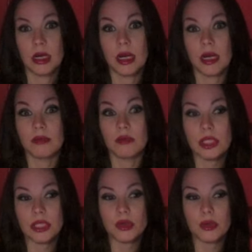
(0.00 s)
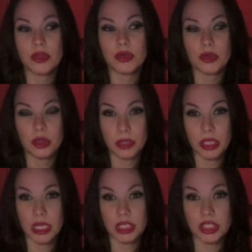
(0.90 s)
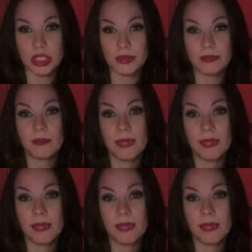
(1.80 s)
really good with communication,